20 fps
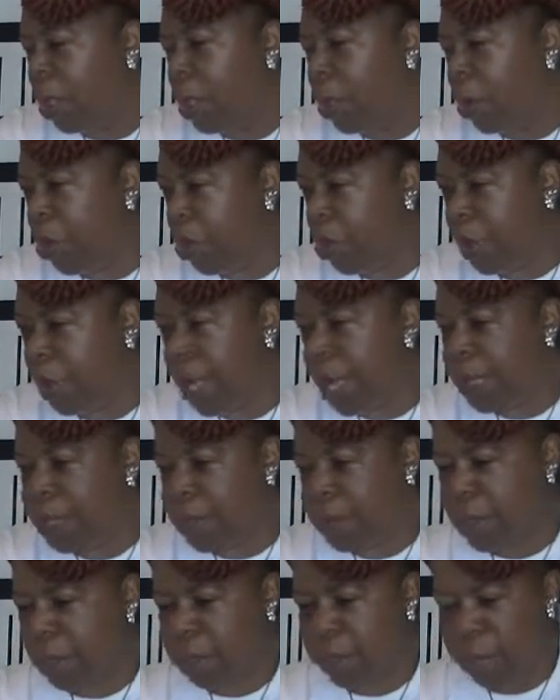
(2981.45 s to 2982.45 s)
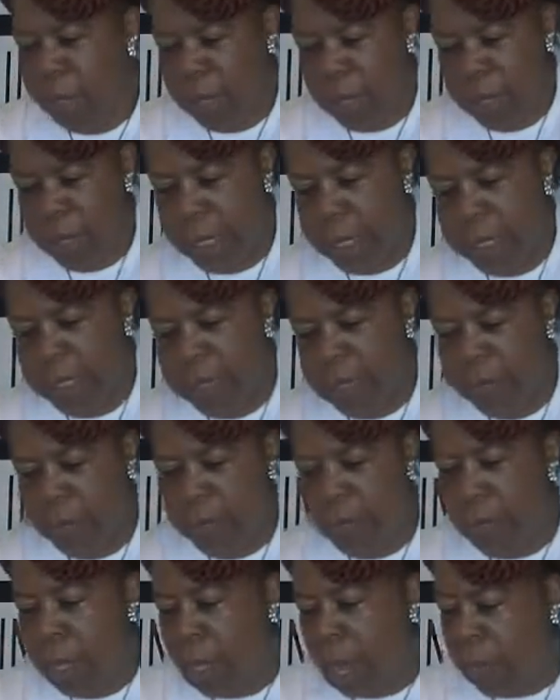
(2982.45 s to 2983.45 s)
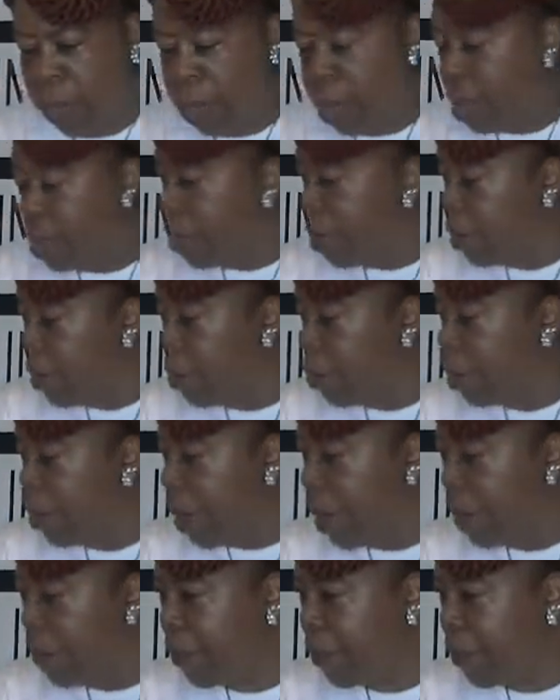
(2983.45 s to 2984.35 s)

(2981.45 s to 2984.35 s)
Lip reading: We know you're not, so let's just, are we about to